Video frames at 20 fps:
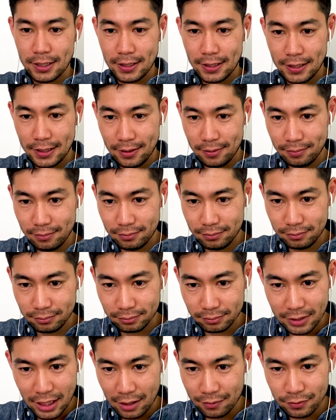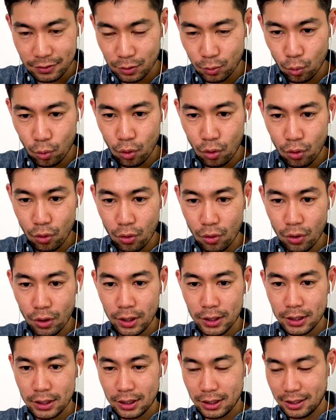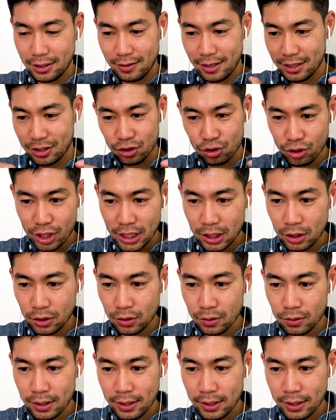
after war they struggle,